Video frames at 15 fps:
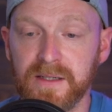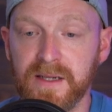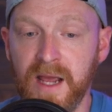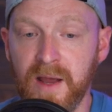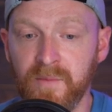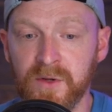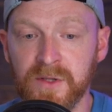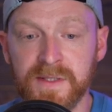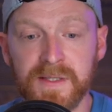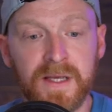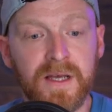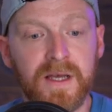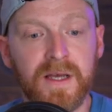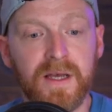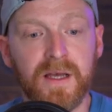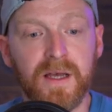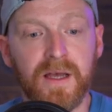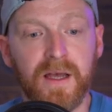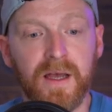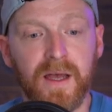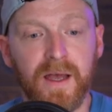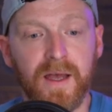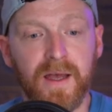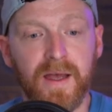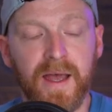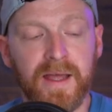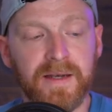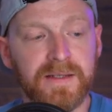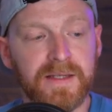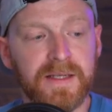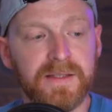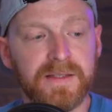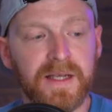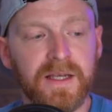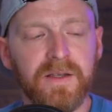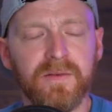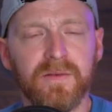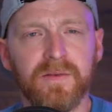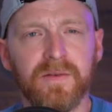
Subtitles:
cameras. And it's a